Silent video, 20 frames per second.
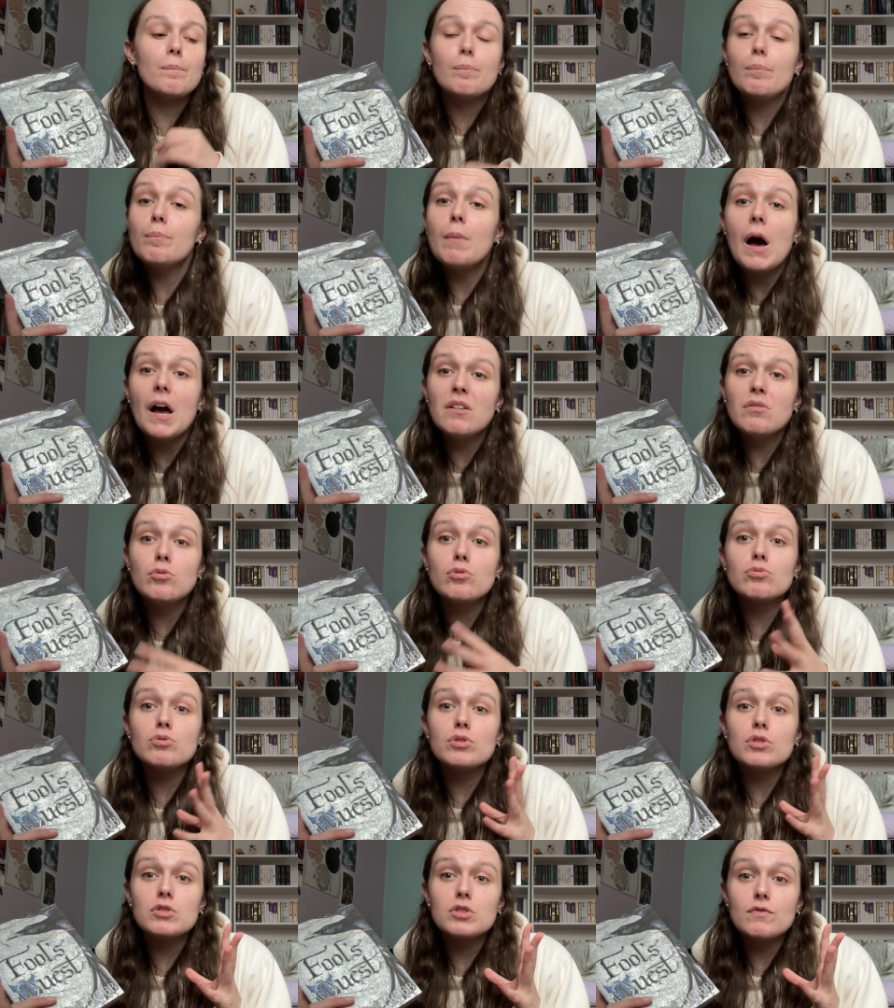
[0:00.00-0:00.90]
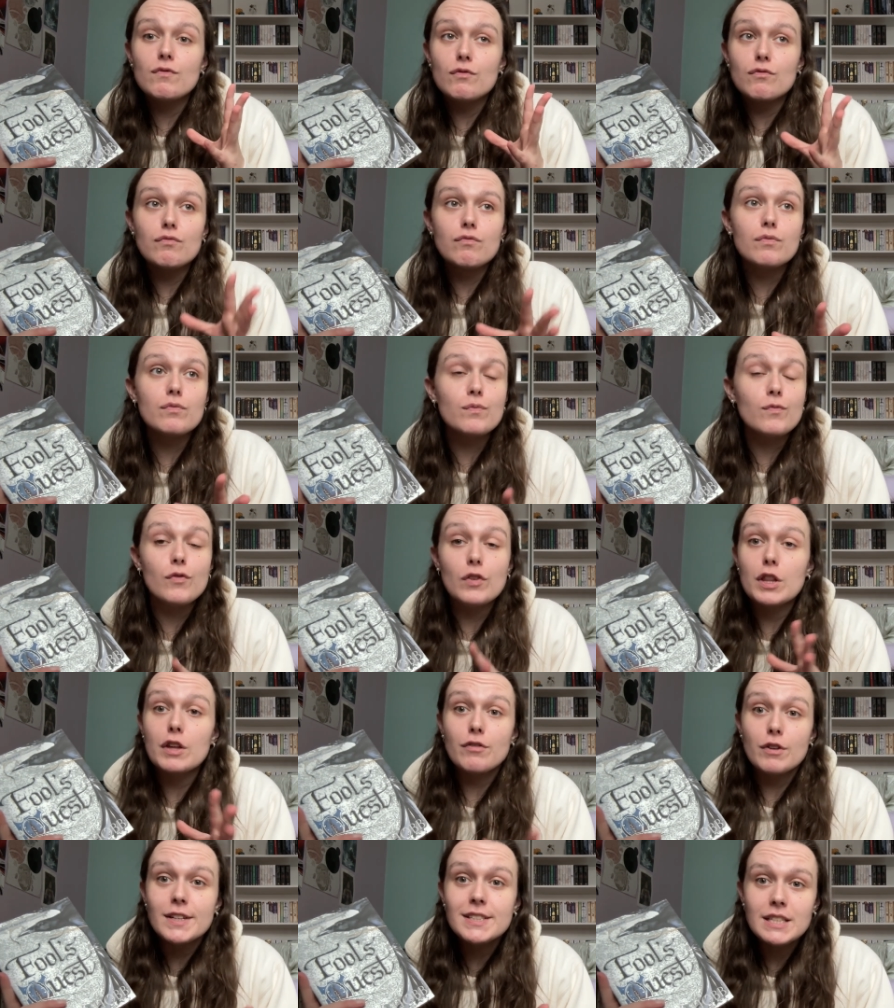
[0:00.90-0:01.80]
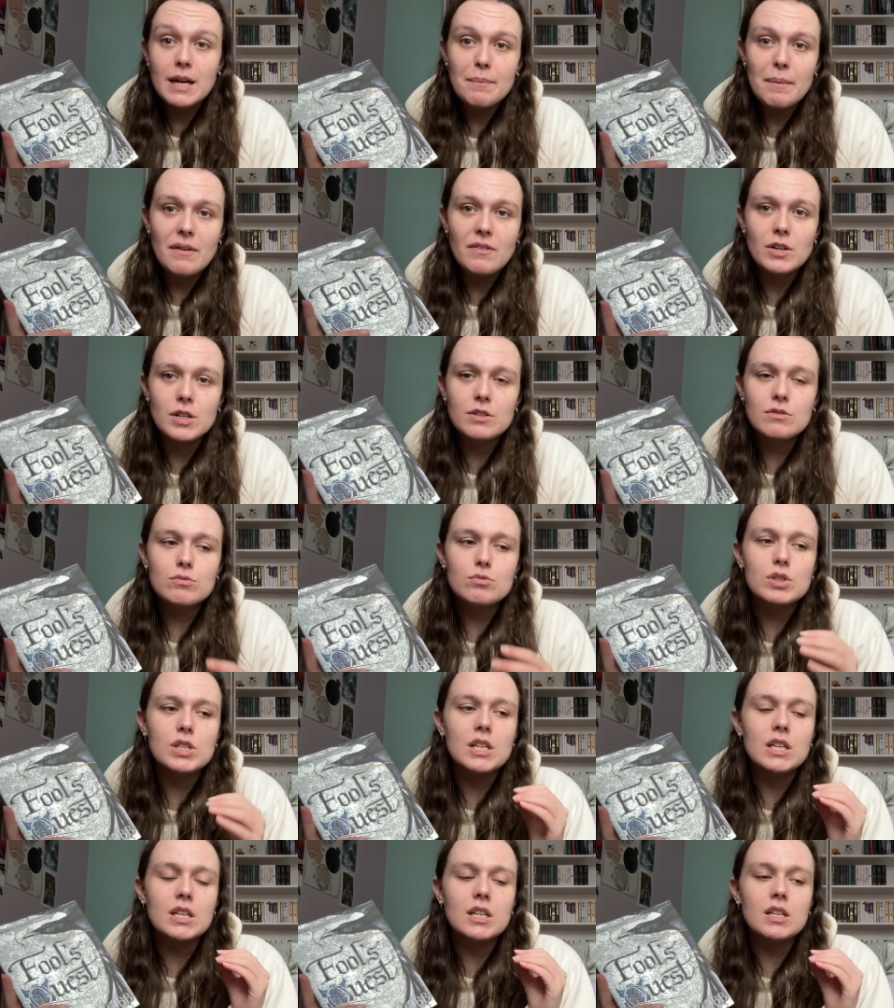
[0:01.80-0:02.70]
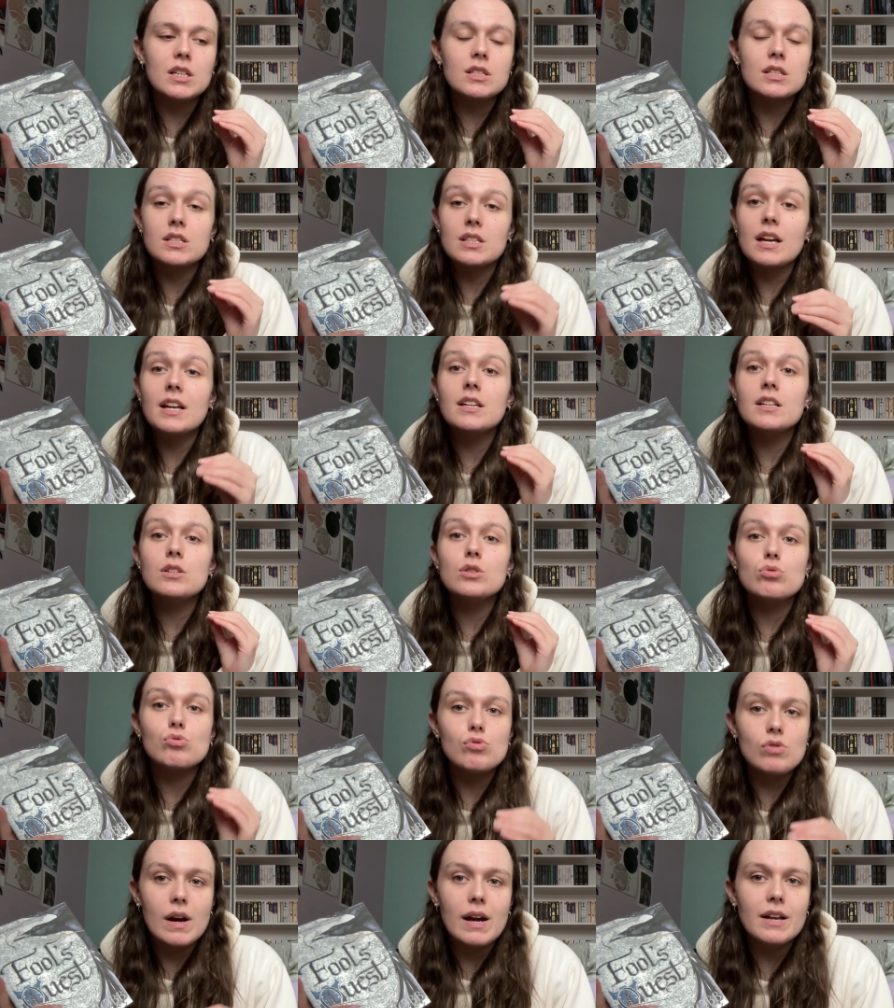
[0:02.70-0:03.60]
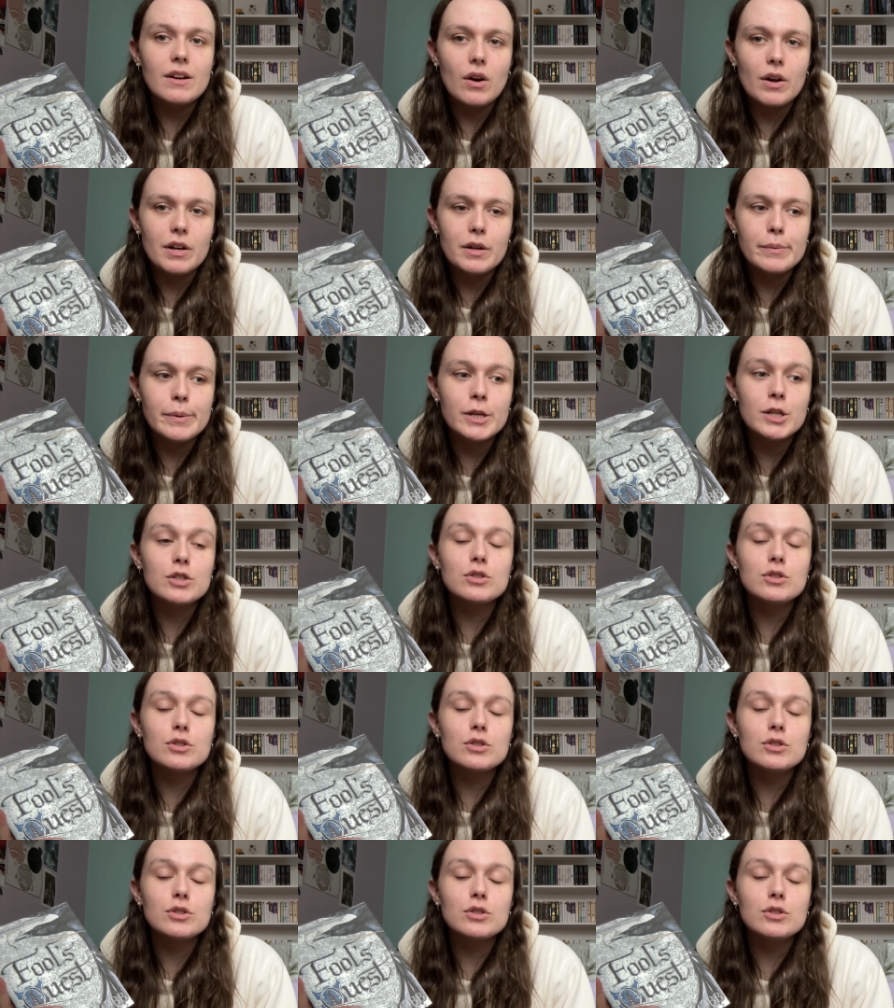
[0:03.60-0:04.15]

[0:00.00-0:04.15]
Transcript: But for the first time ever, she decided to try an audiobook.